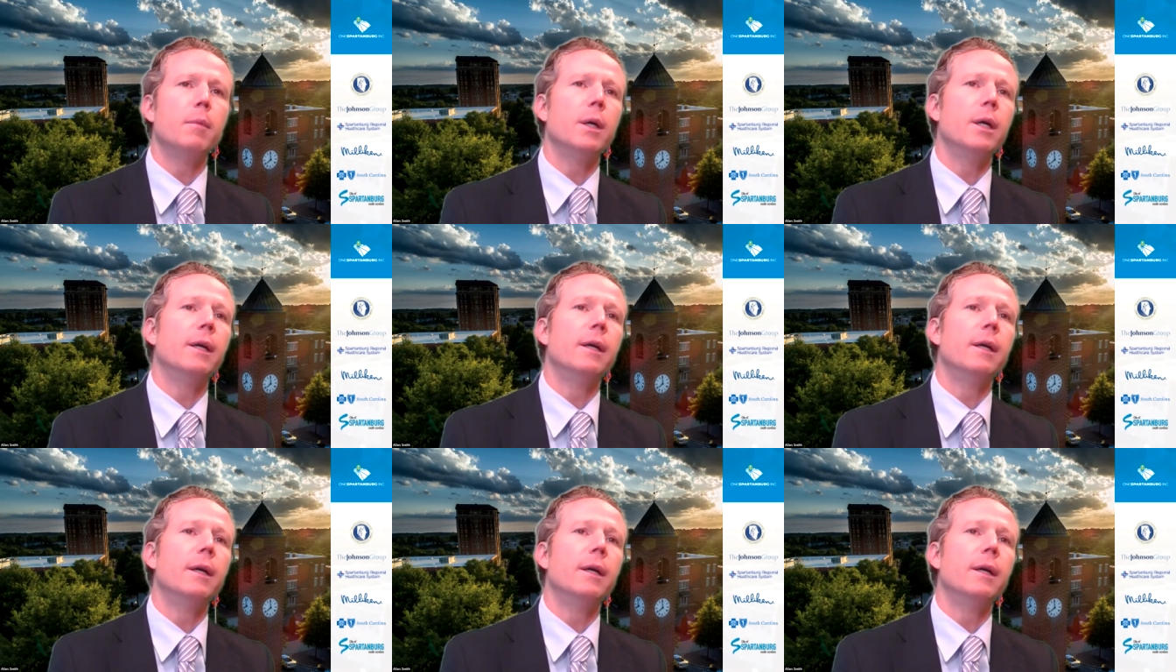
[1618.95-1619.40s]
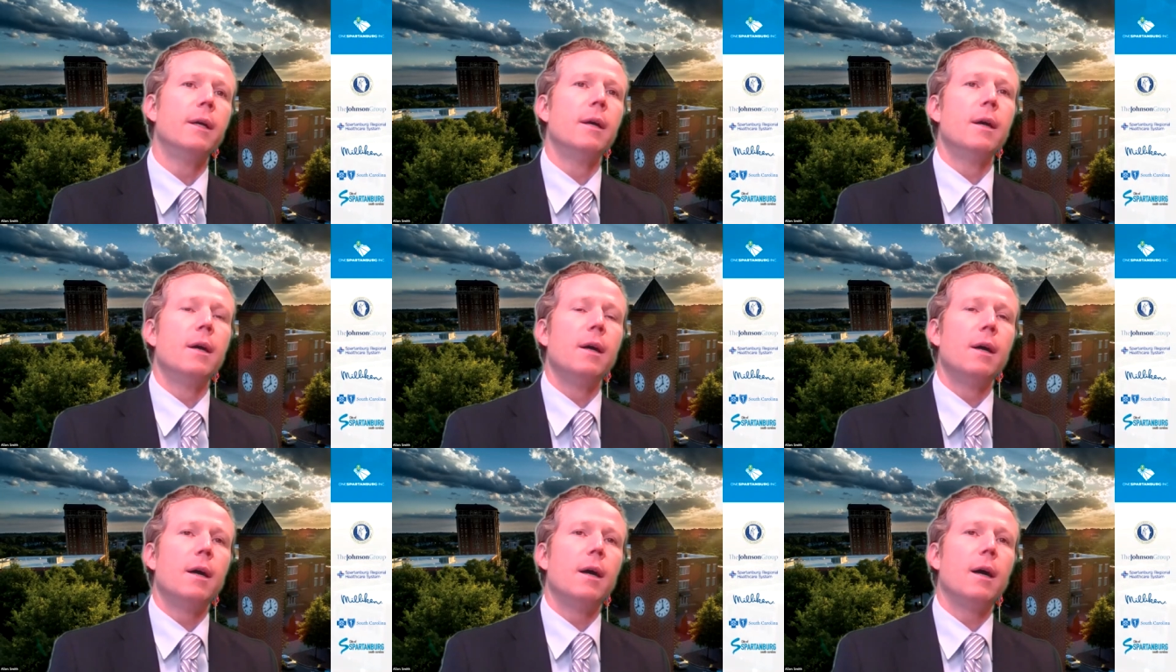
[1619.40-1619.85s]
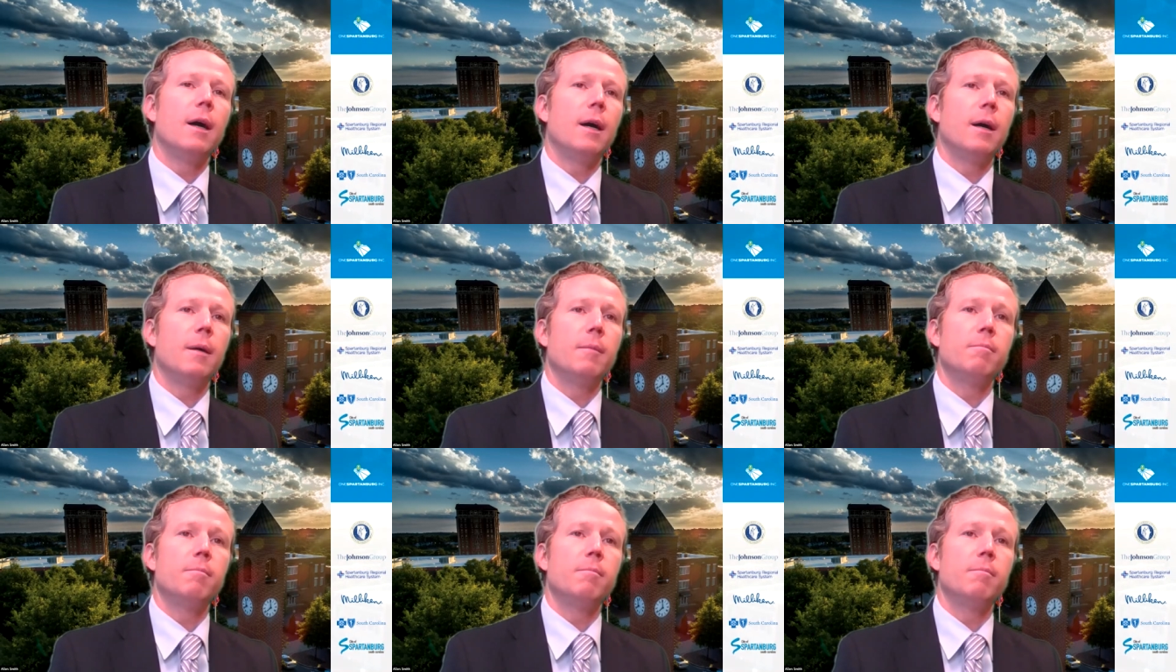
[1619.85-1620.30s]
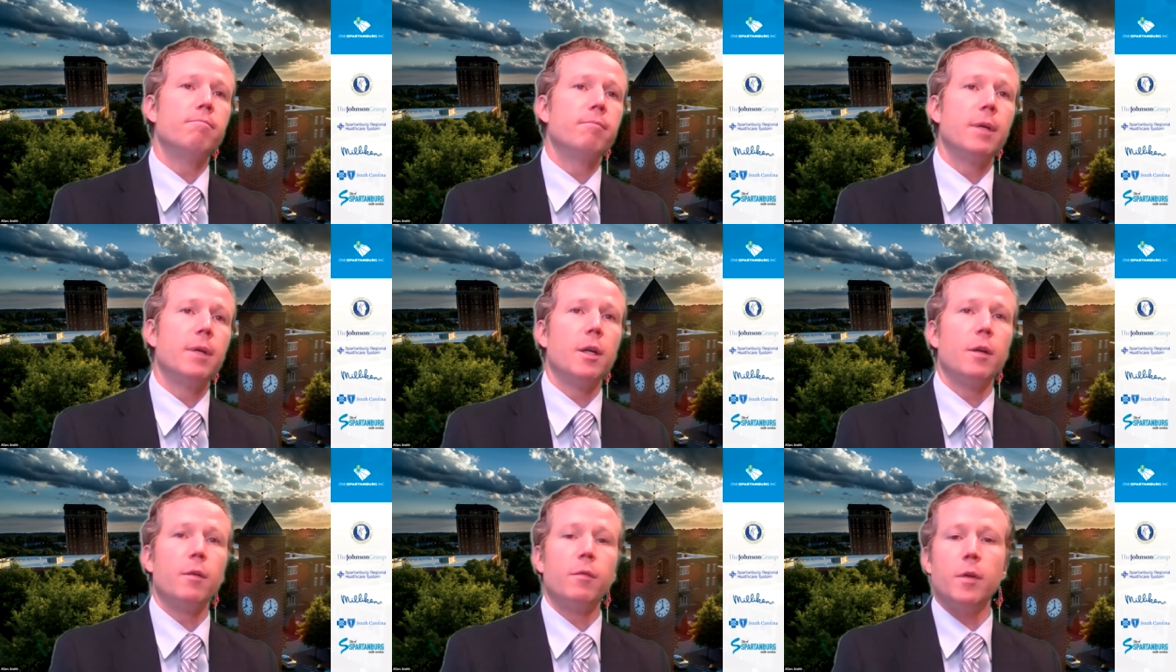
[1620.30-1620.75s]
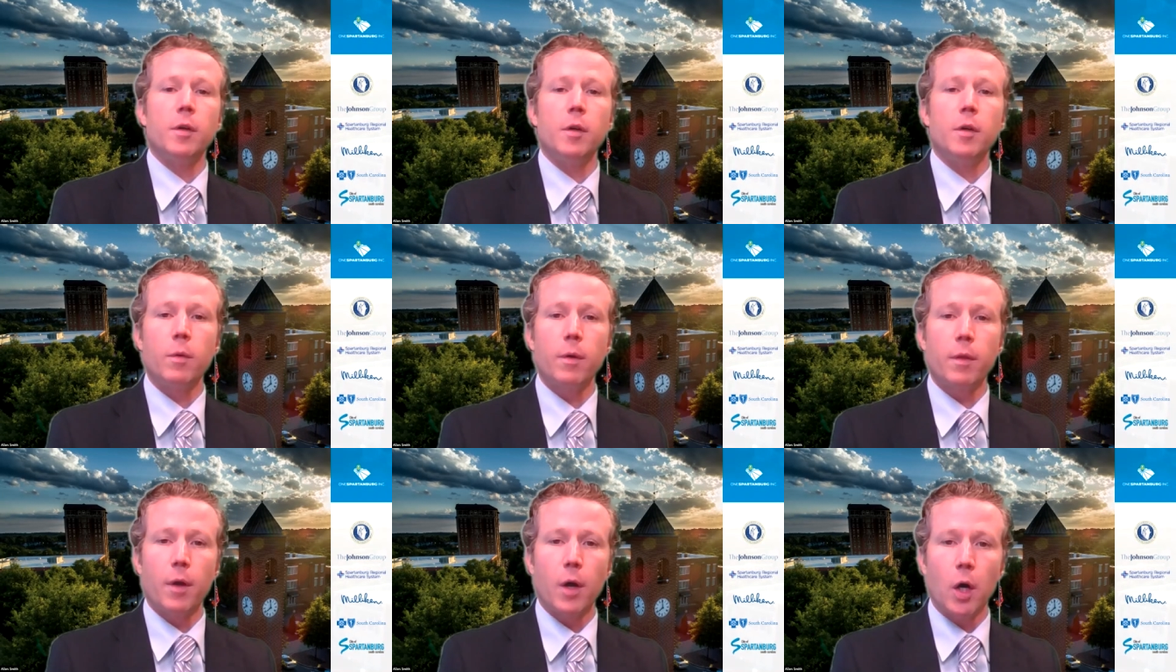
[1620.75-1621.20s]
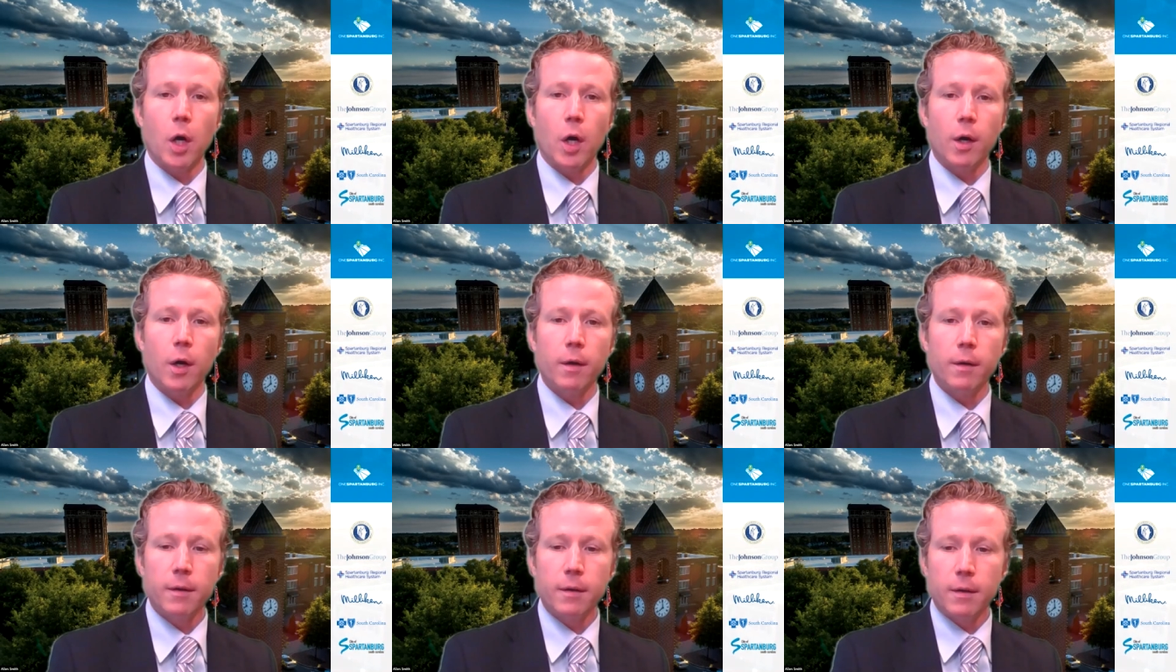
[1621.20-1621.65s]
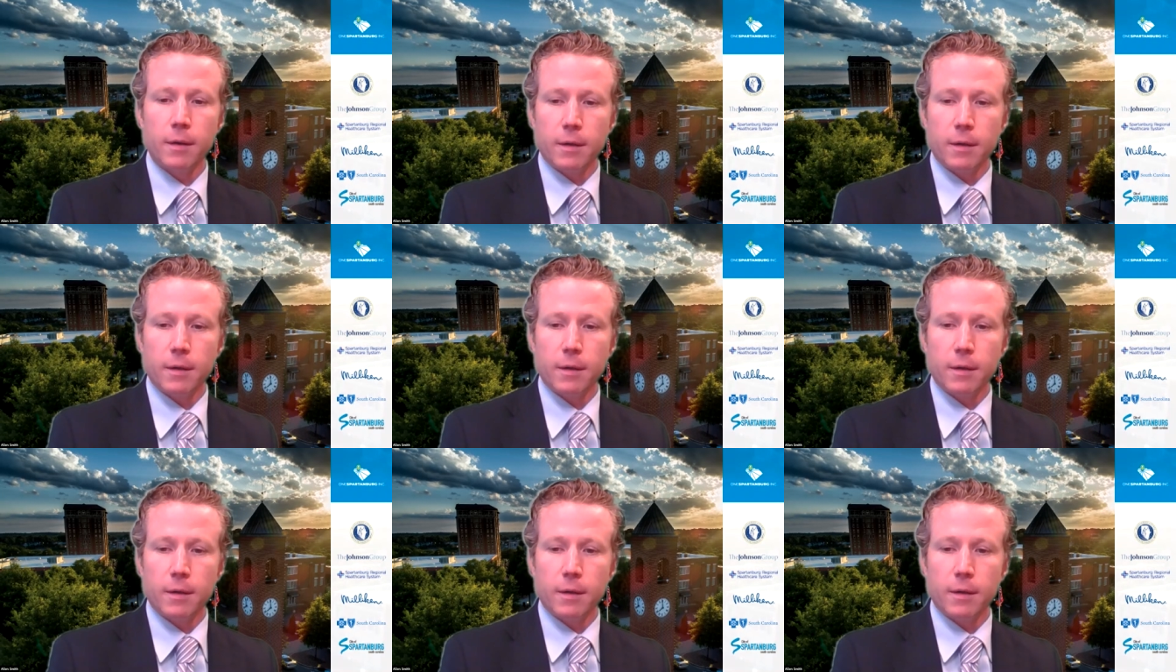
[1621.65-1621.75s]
But um, interview with her,